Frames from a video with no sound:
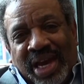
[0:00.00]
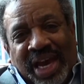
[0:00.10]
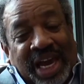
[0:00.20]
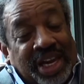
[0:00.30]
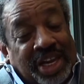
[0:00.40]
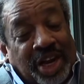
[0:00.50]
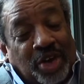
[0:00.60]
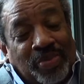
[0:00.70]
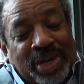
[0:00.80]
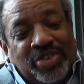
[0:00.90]
I was
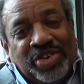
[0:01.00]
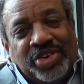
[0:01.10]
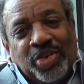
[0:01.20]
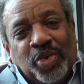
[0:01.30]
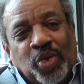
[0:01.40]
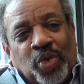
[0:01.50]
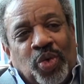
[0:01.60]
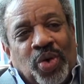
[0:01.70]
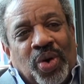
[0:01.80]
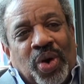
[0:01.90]
born with an
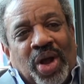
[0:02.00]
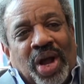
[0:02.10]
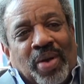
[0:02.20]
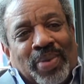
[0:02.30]
impediment of speech.